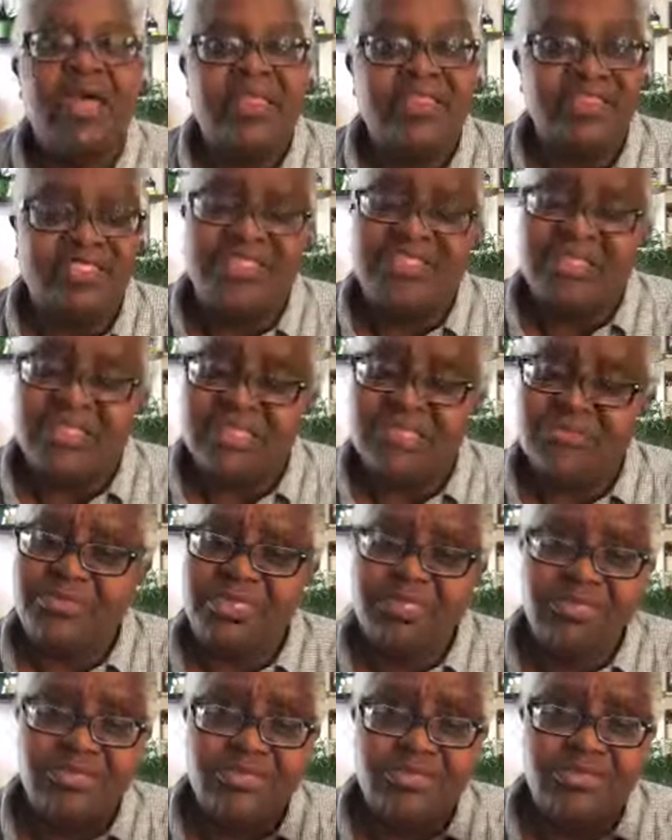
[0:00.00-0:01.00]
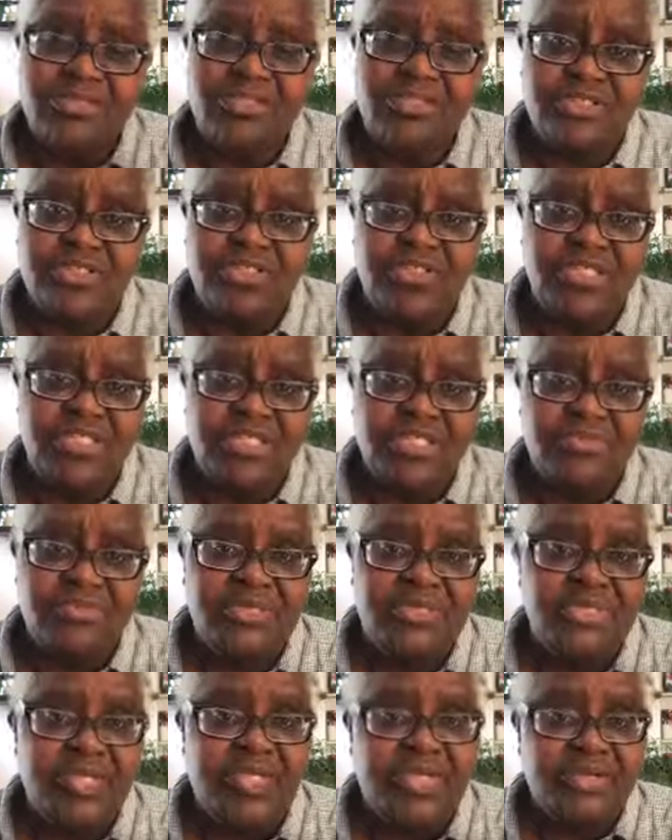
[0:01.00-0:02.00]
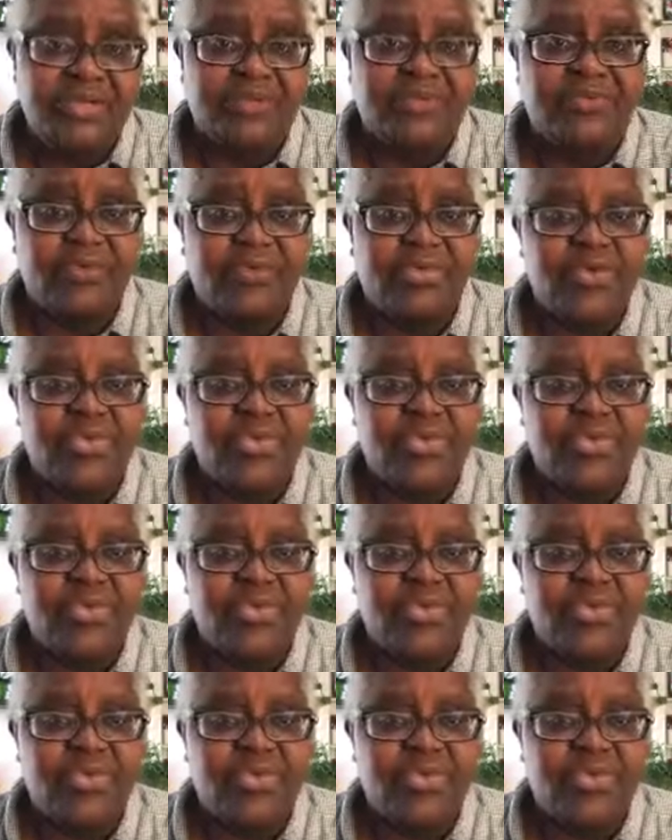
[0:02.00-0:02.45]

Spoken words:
This does mean that you do need to be careful,